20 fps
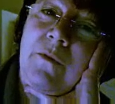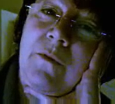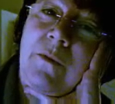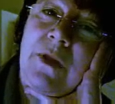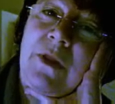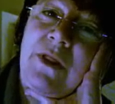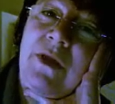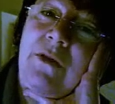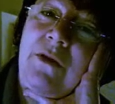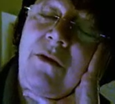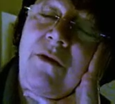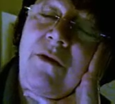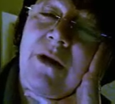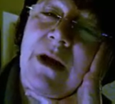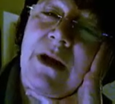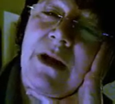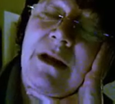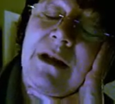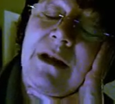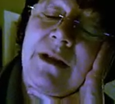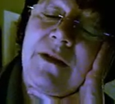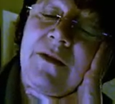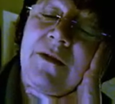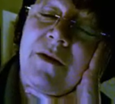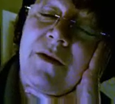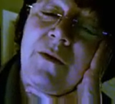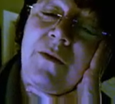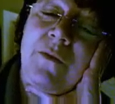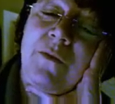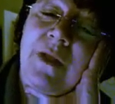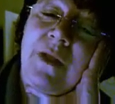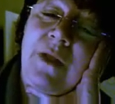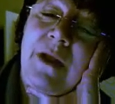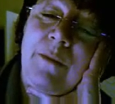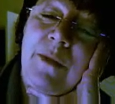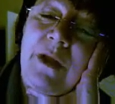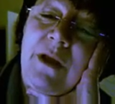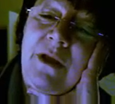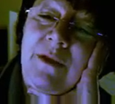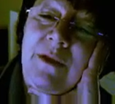with you, Greg and Linda, and all the
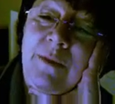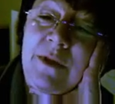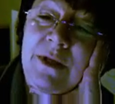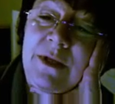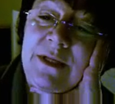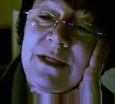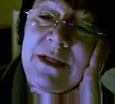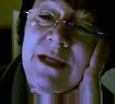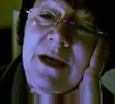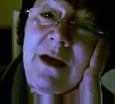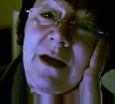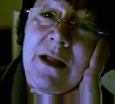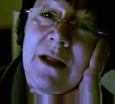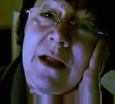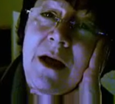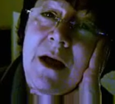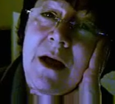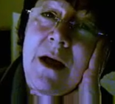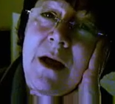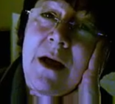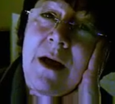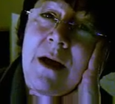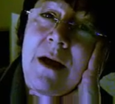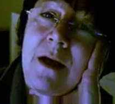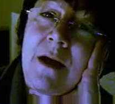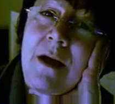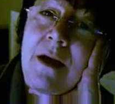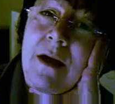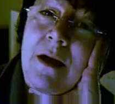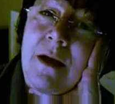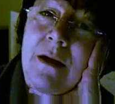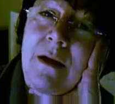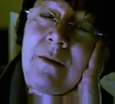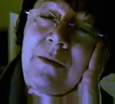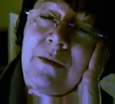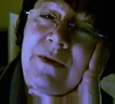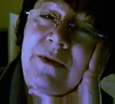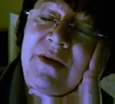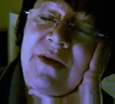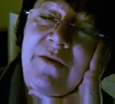ME community out there.
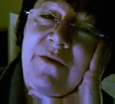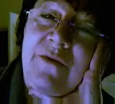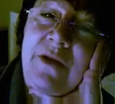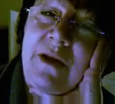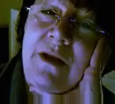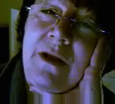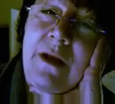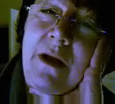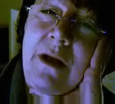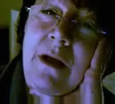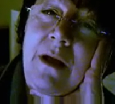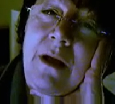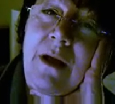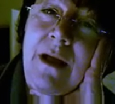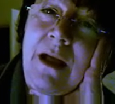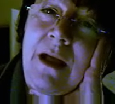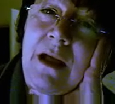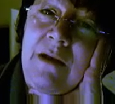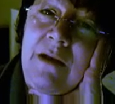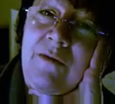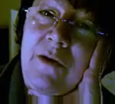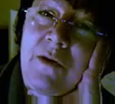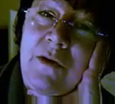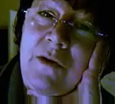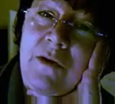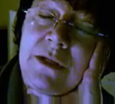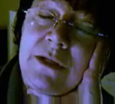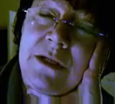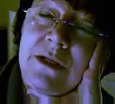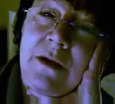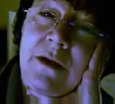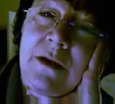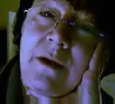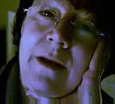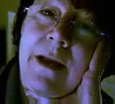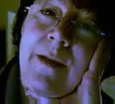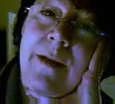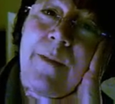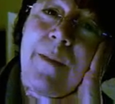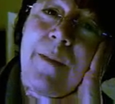We suffered a hell of a long
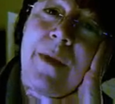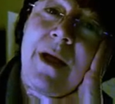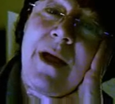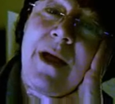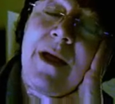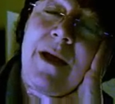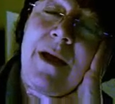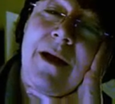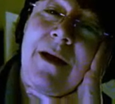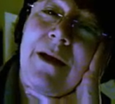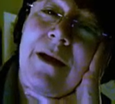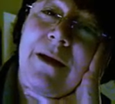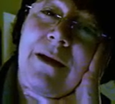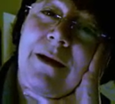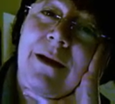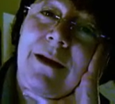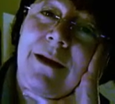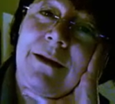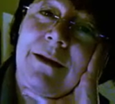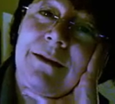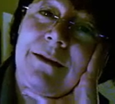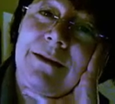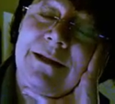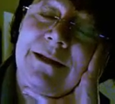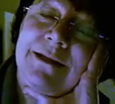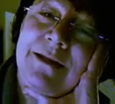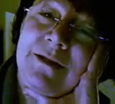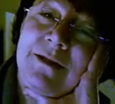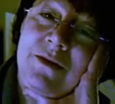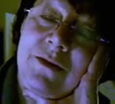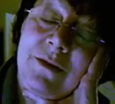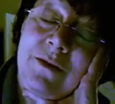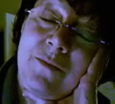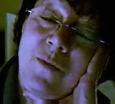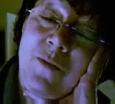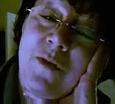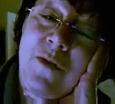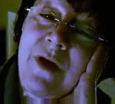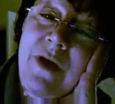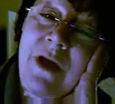time, and this is
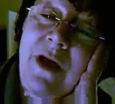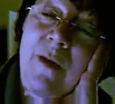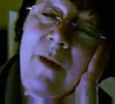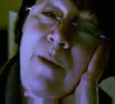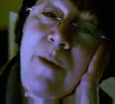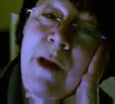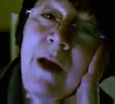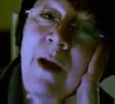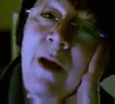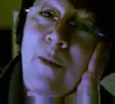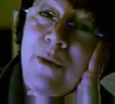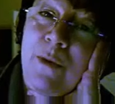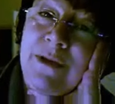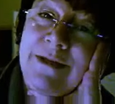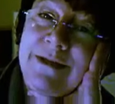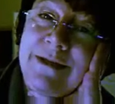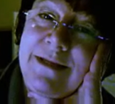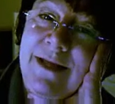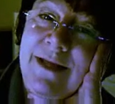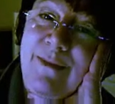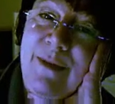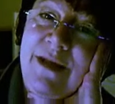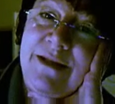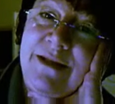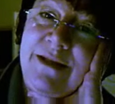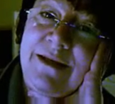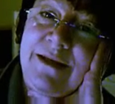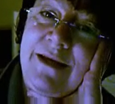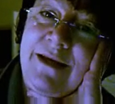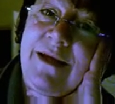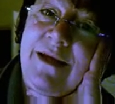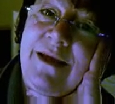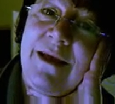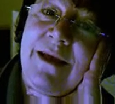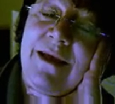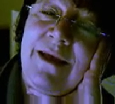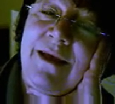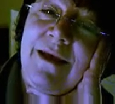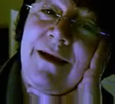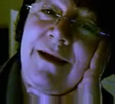what they're coming up with, CBT
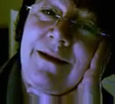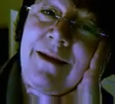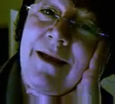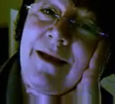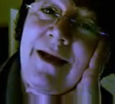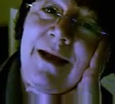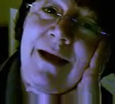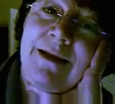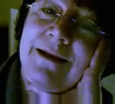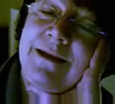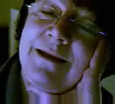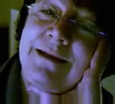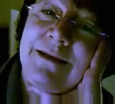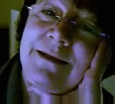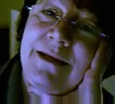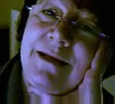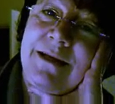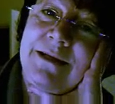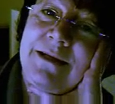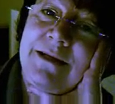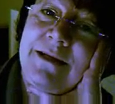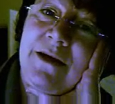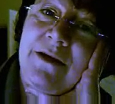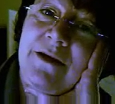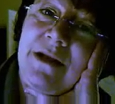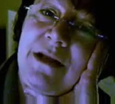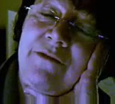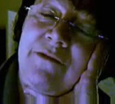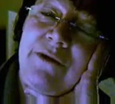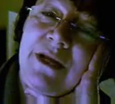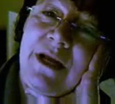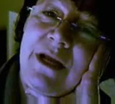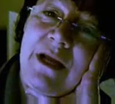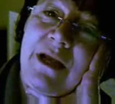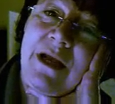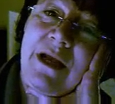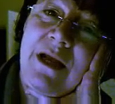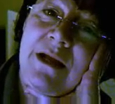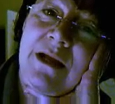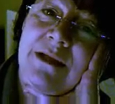and GET. It's totally
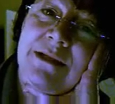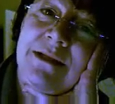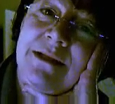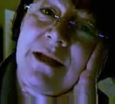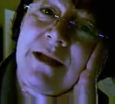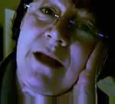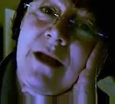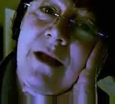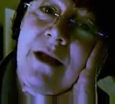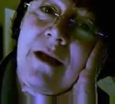ridiculous.